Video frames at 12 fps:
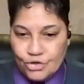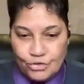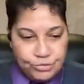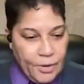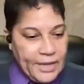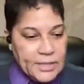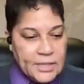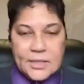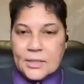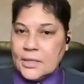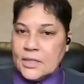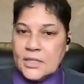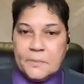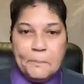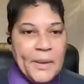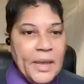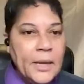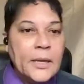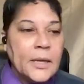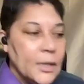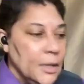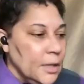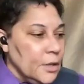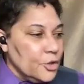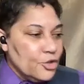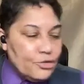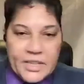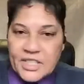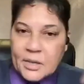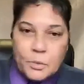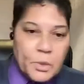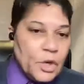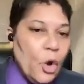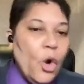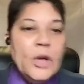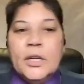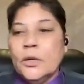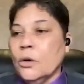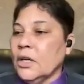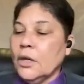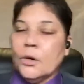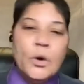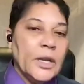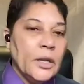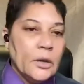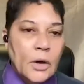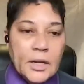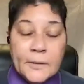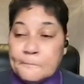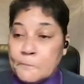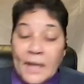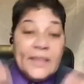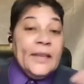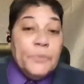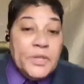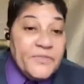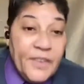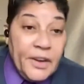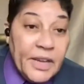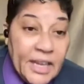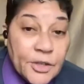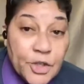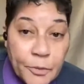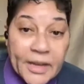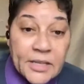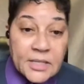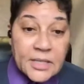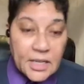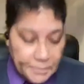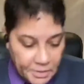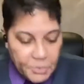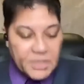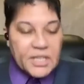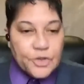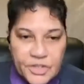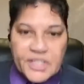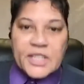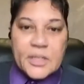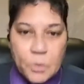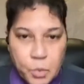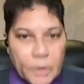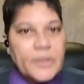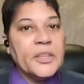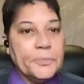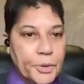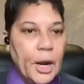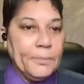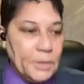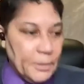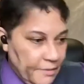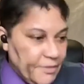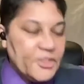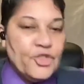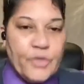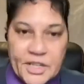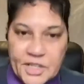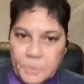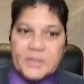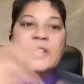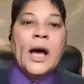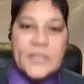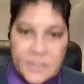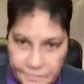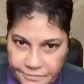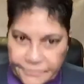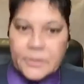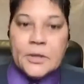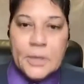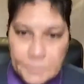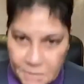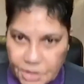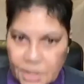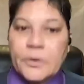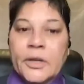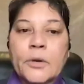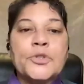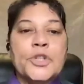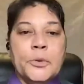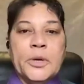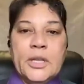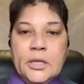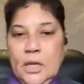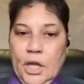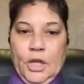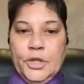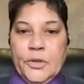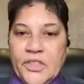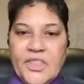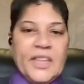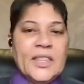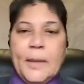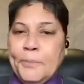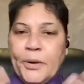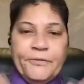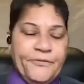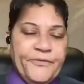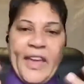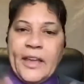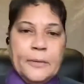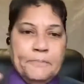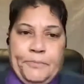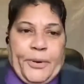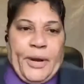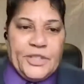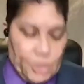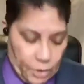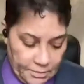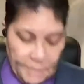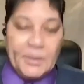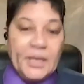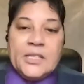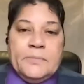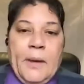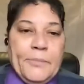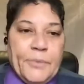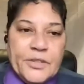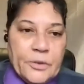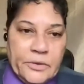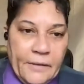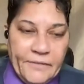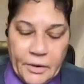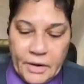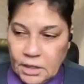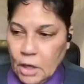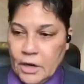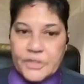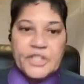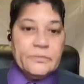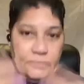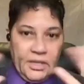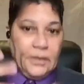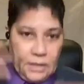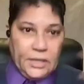dress, this pink dress that went on and on and on and on. And that was very interesting. I mean, it was interesting to work the problem of a dress with lots of material to it and do the thing. And they put fake breasts on me because my breasts are not very large and they